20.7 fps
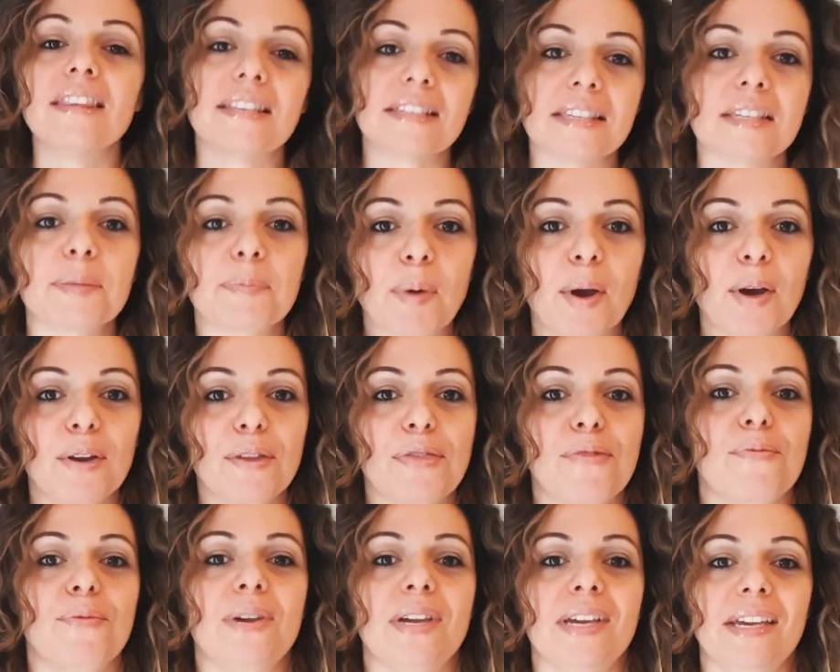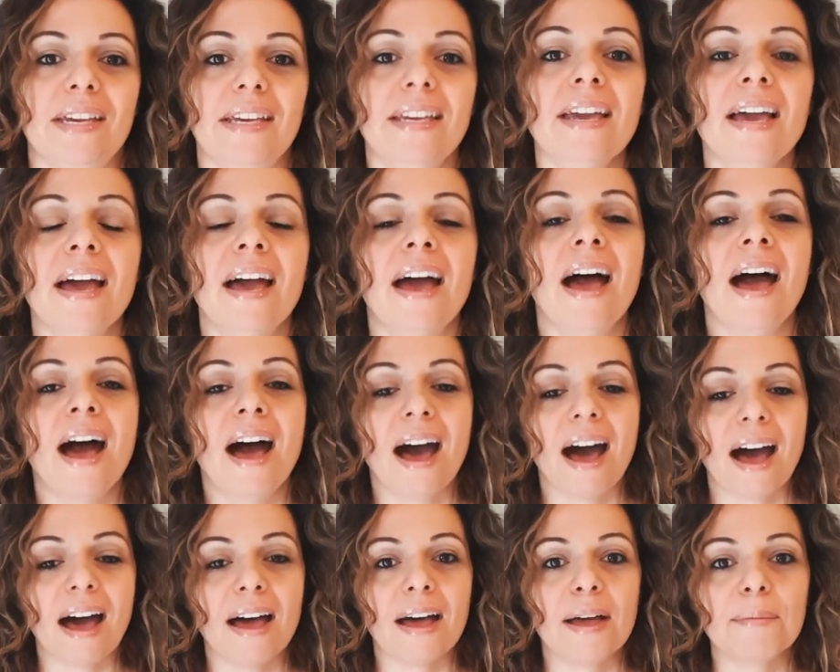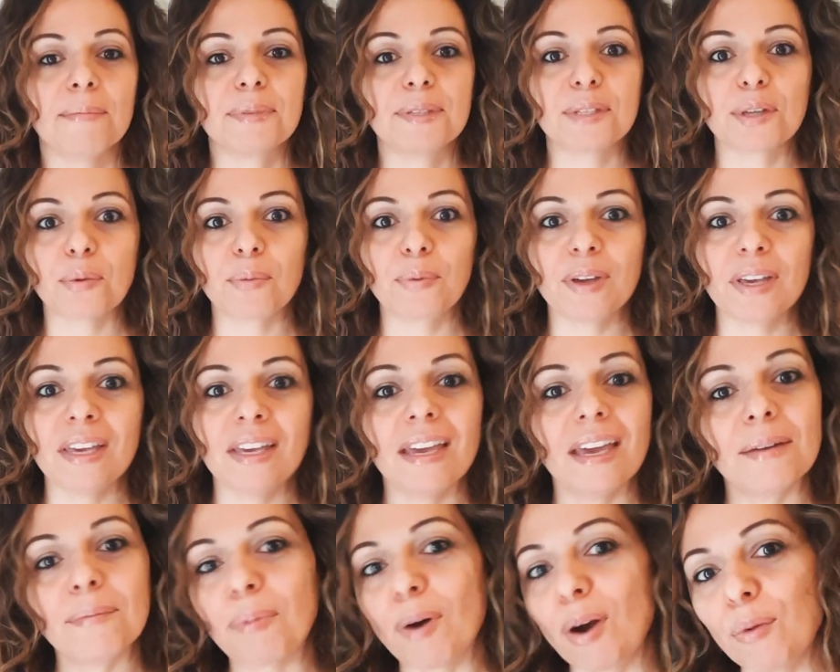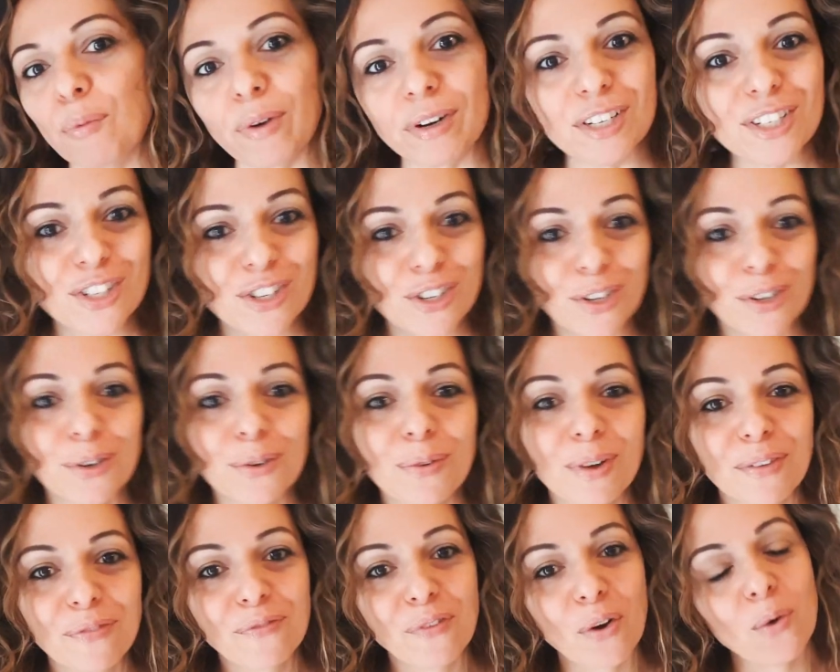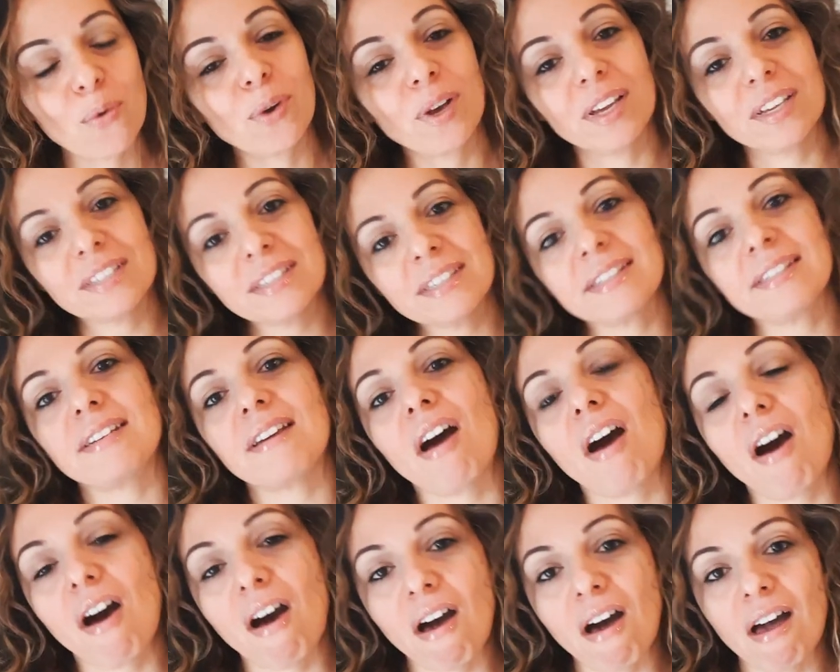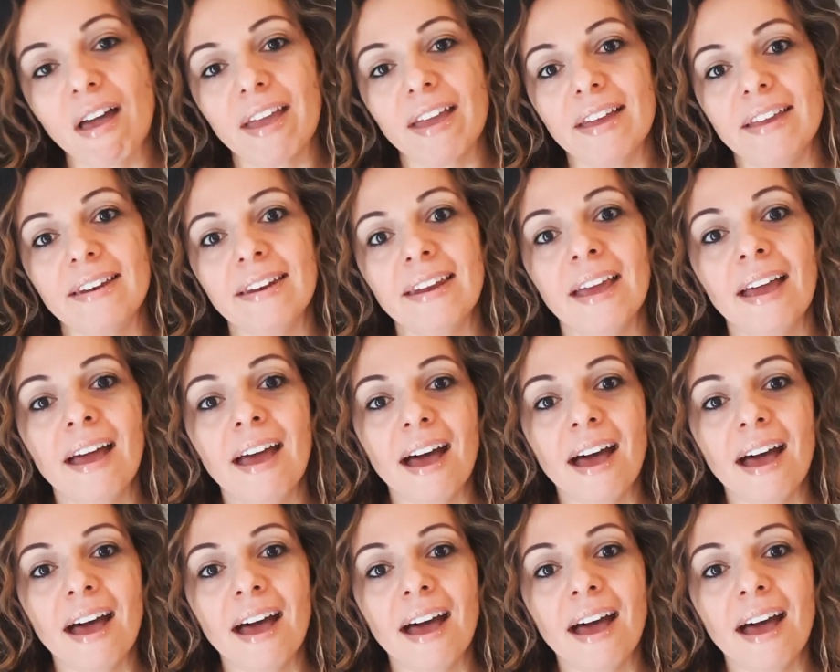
This is part 3. In part 1 and 2, we focused on